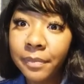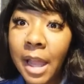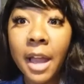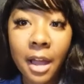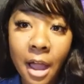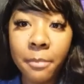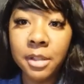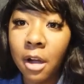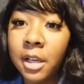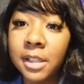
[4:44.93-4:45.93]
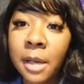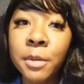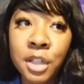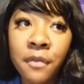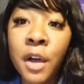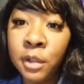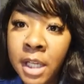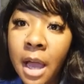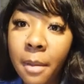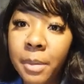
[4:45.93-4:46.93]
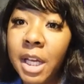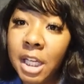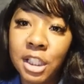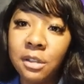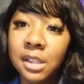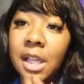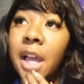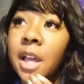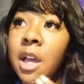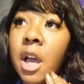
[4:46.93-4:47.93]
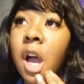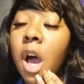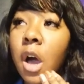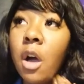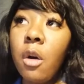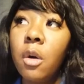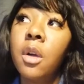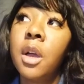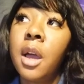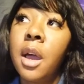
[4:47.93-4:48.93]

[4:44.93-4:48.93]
Like, I'm sorry to say, but she felt dumb because she was like, oh,